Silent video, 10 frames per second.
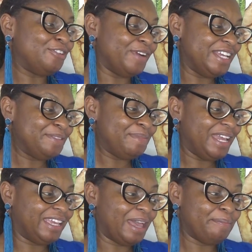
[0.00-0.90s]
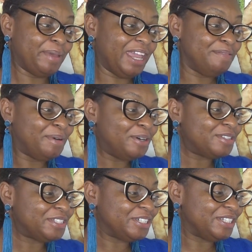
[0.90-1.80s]
Grace made campaign
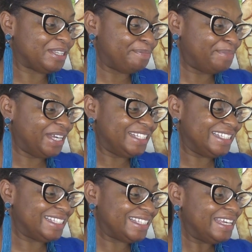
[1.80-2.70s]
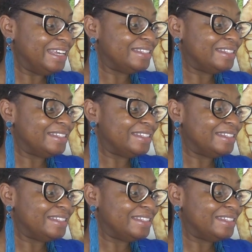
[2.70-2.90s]
posters and buttons.